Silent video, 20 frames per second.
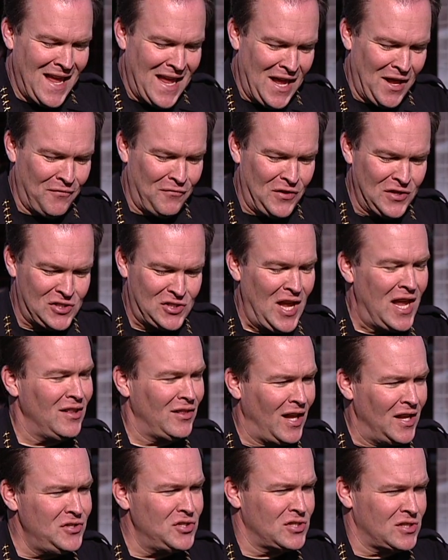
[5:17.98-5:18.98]
If the state
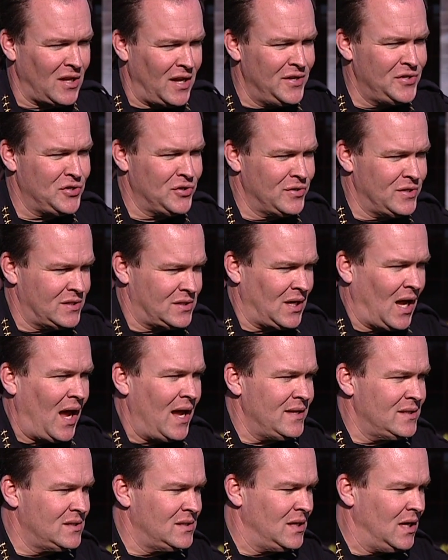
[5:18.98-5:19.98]
legislature
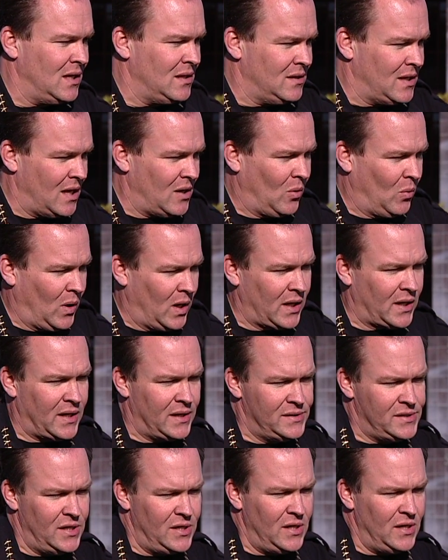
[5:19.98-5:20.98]
decides that they don't want to
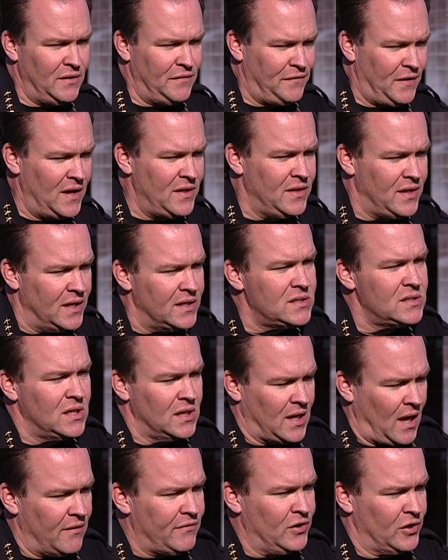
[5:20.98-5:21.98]
continue to fund this,
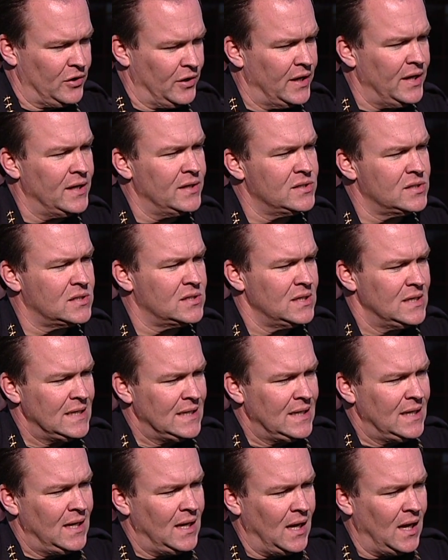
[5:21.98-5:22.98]
the governor is
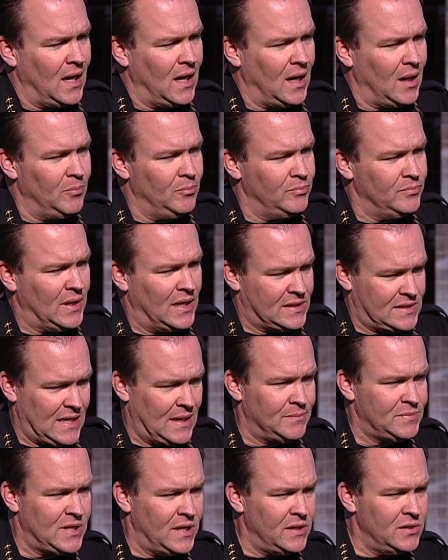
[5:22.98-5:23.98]
um,
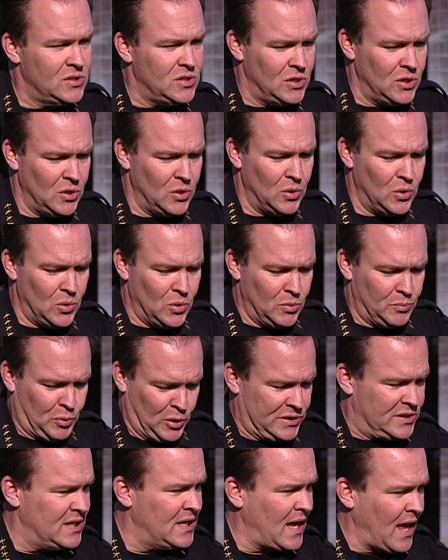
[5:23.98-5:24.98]
attempting to
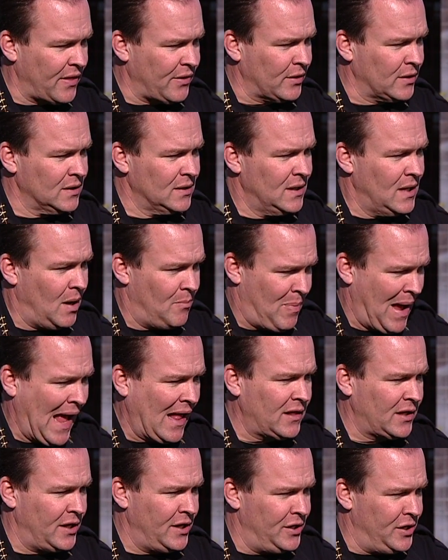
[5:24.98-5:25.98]
put together a
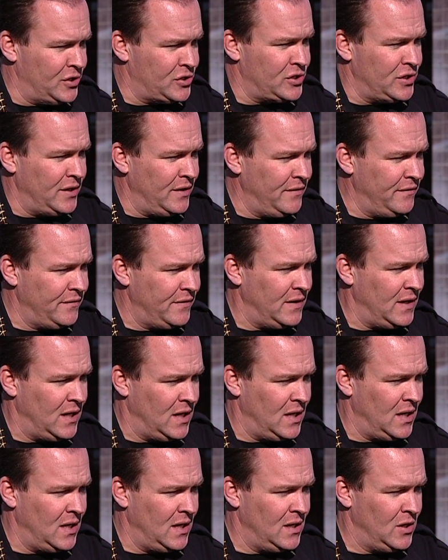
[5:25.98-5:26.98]
ballot initiative
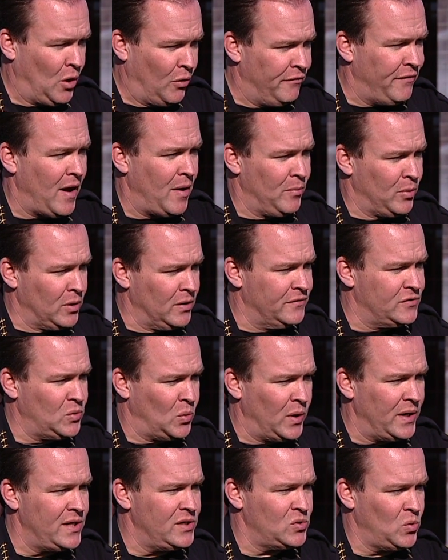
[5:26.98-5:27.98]
in November of
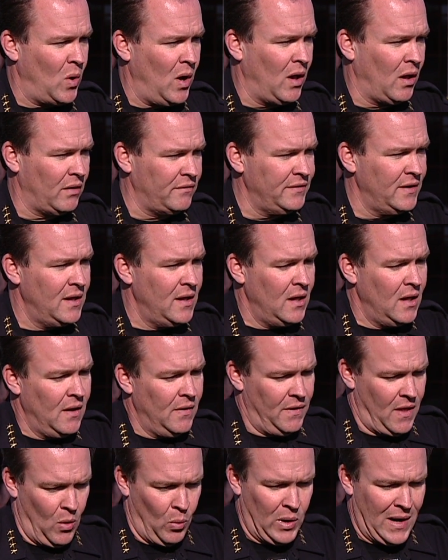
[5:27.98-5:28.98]
2012
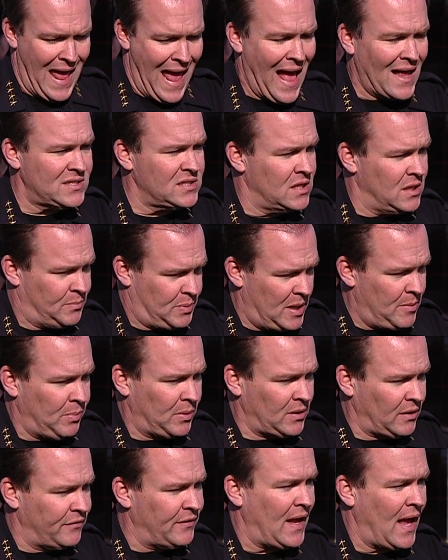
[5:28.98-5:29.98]
that would ask the
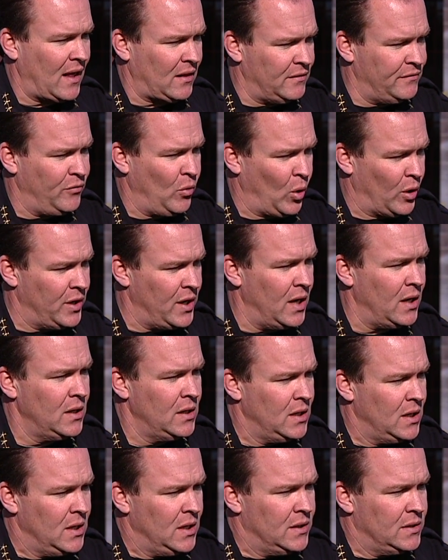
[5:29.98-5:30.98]
people of California
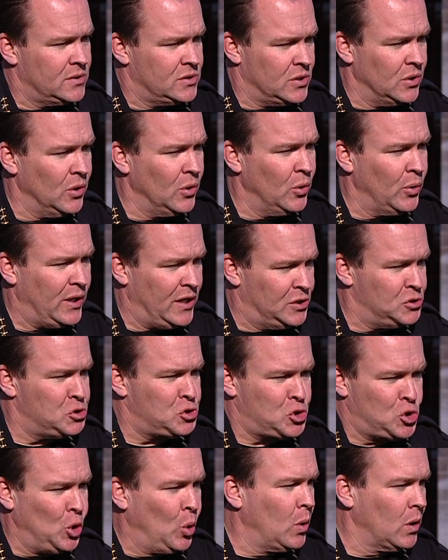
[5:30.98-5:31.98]
to
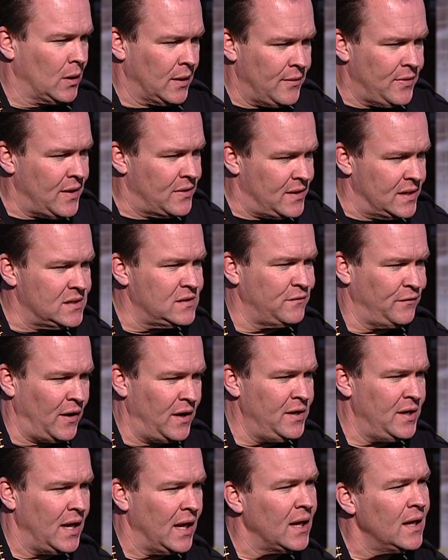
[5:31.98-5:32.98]
ensure that this
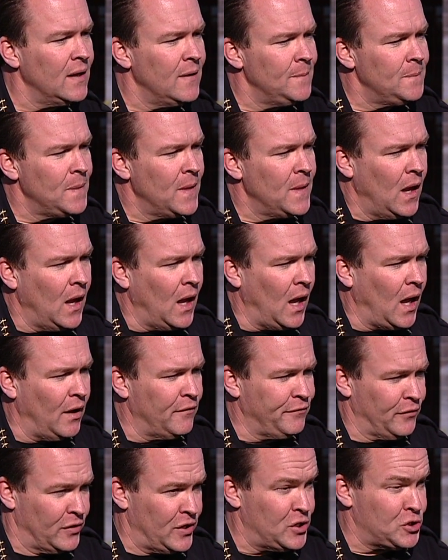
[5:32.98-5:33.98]
funding
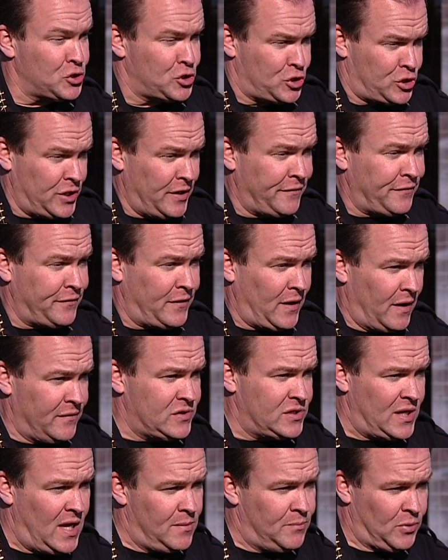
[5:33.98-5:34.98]
uh, for this shift of
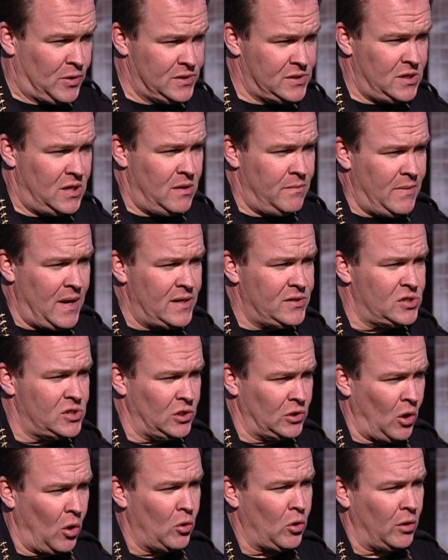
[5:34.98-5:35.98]
state prison inmates
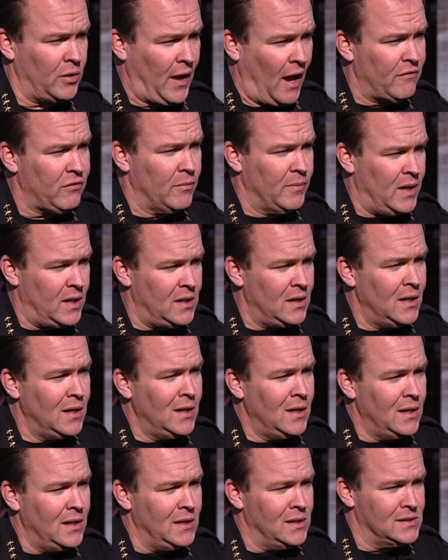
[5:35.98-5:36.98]
to local government
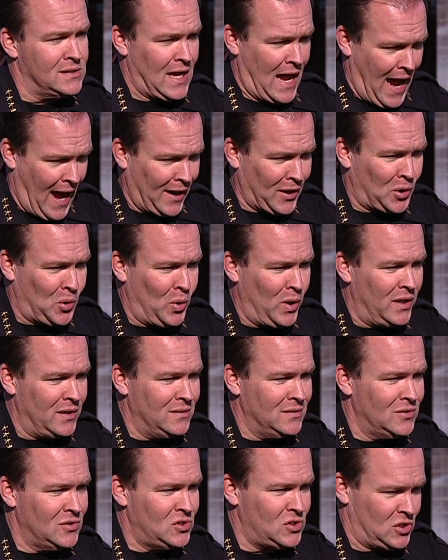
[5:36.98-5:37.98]
is adequate,
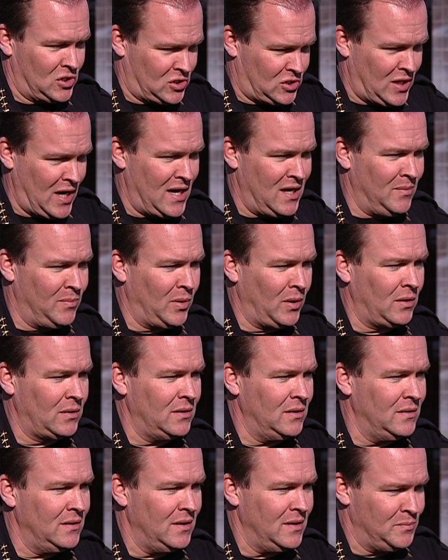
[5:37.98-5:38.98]
sustainable,
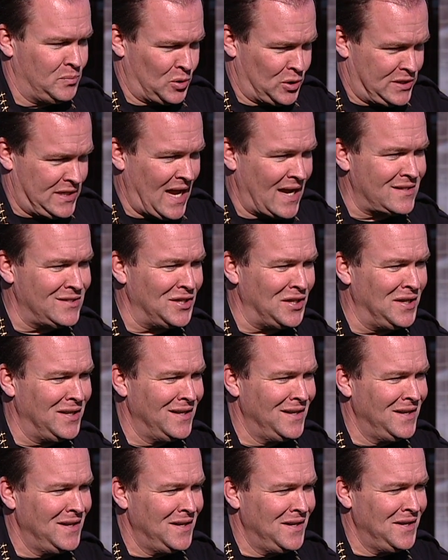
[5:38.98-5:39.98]
and protected.
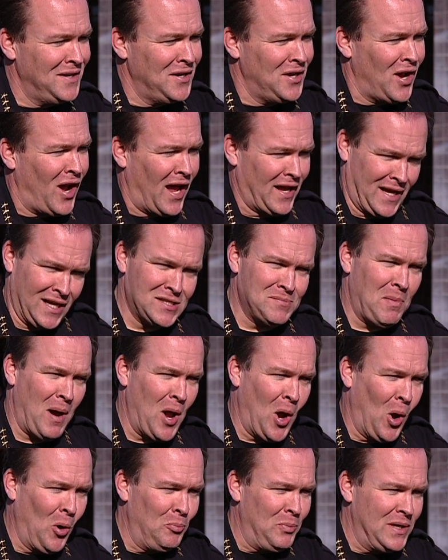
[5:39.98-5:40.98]
I guess
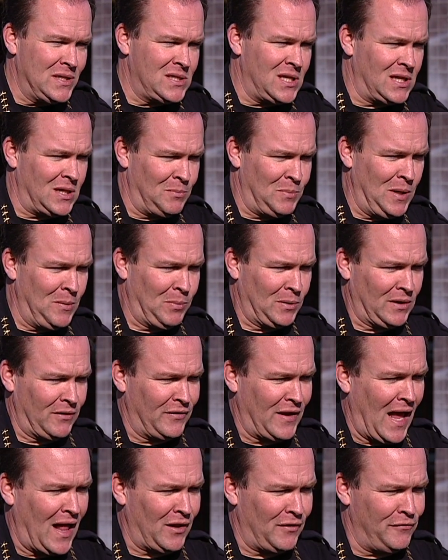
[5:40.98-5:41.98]
my hope is that the people
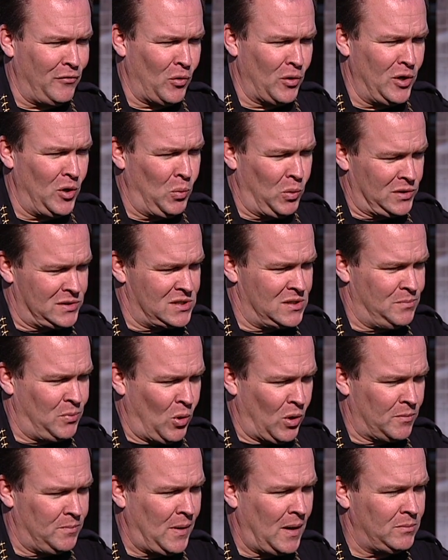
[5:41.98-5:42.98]
of California will
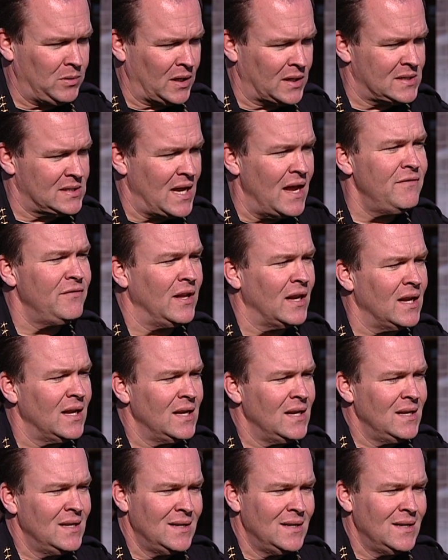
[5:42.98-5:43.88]
support public safety.